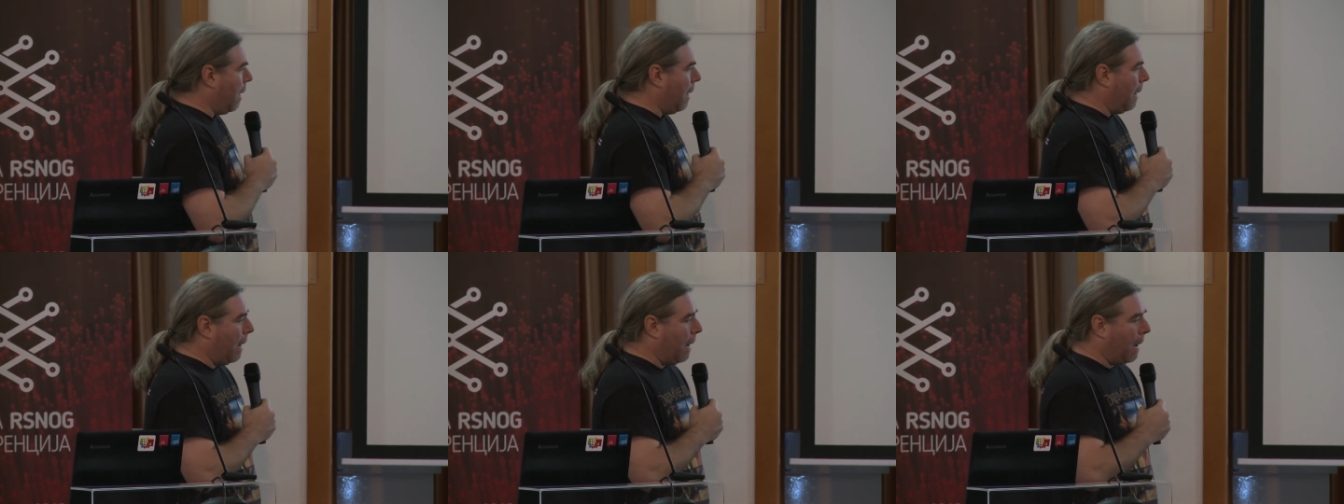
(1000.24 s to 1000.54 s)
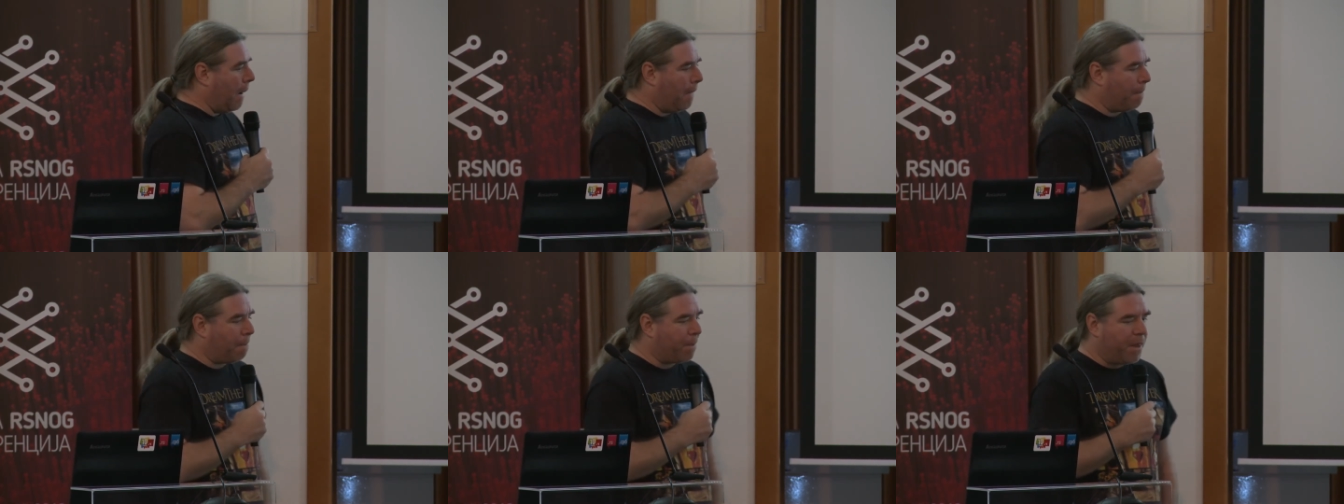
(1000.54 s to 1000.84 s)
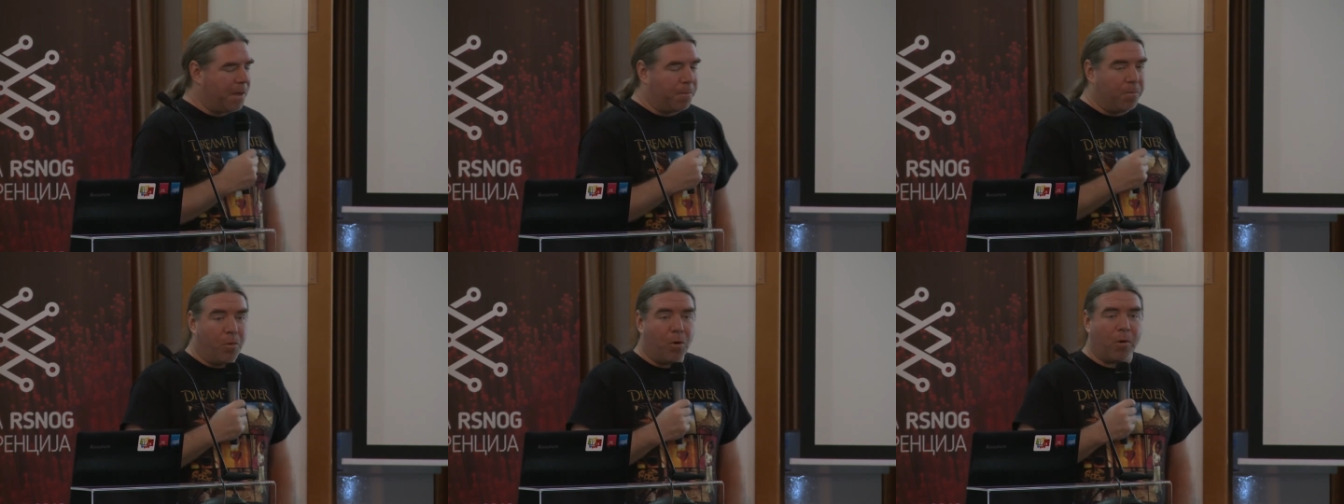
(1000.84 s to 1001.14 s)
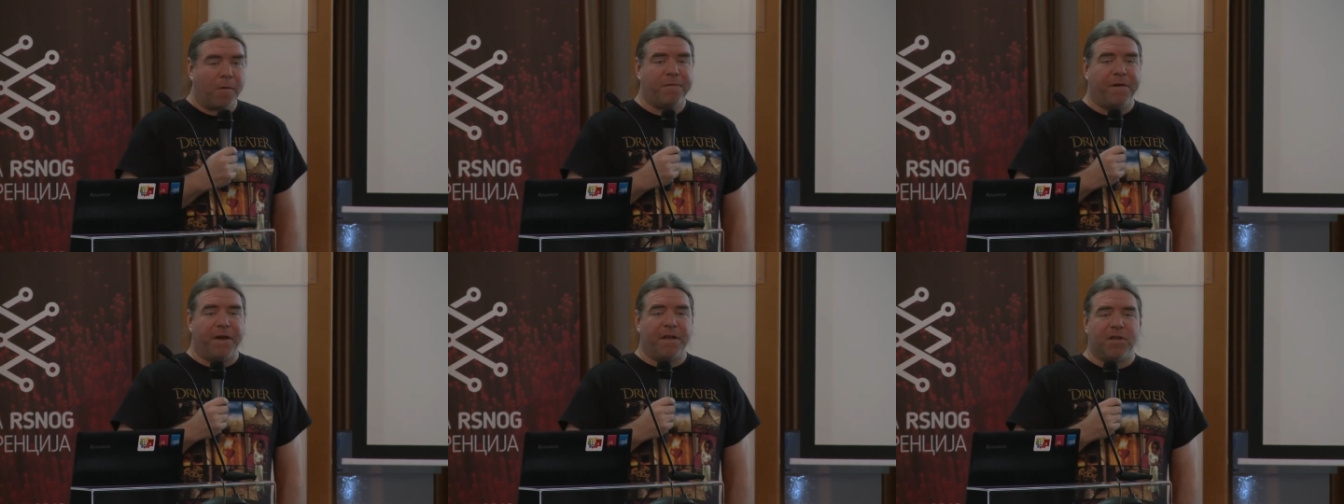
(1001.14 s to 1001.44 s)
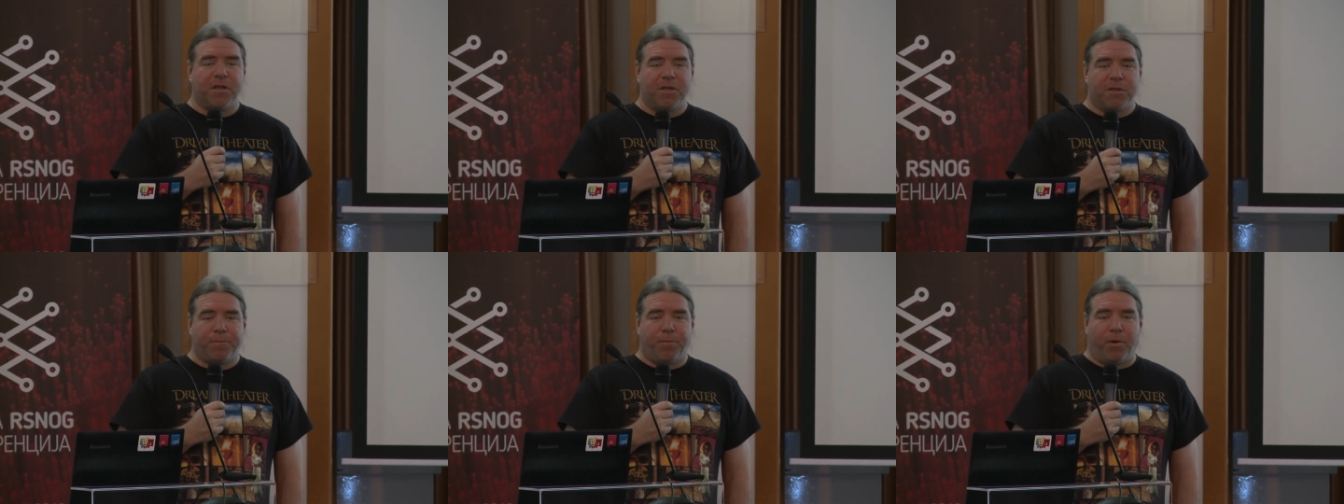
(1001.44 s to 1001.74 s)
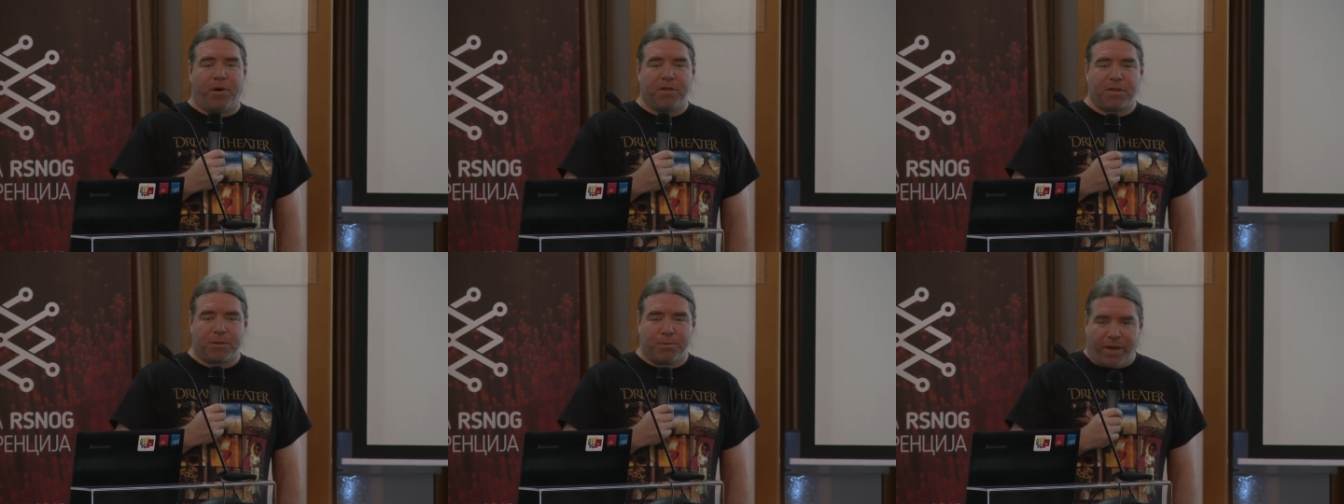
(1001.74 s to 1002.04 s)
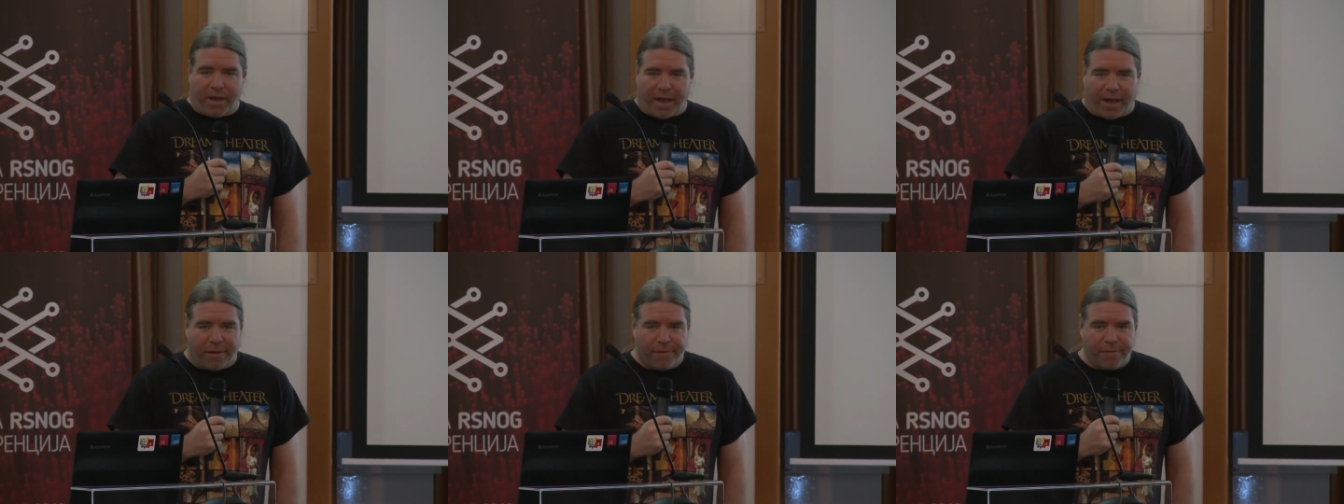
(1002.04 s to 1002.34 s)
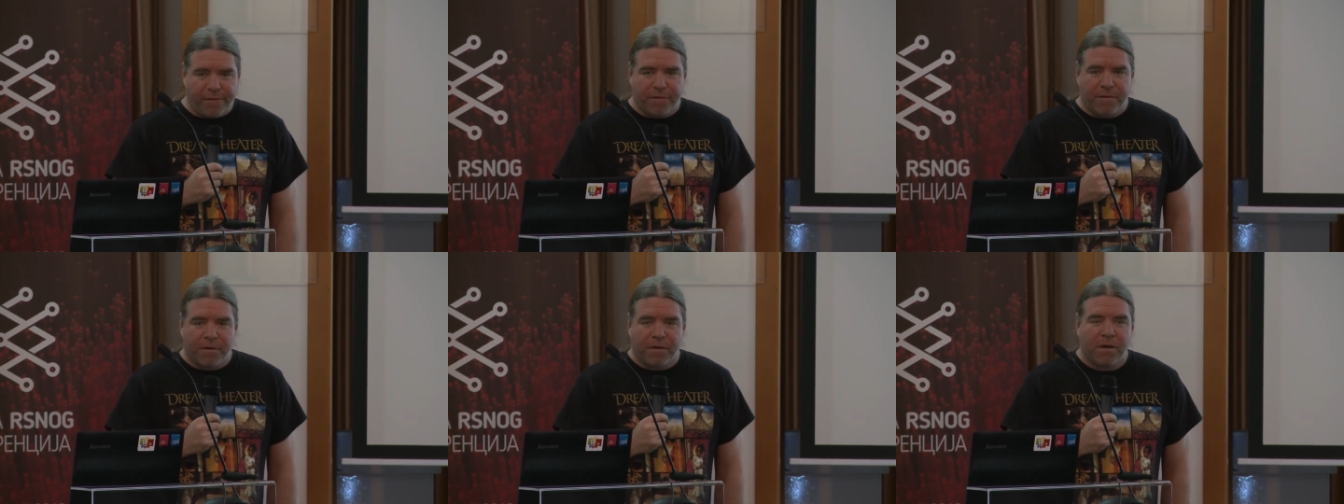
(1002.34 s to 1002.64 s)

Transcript: The more vantage points we have,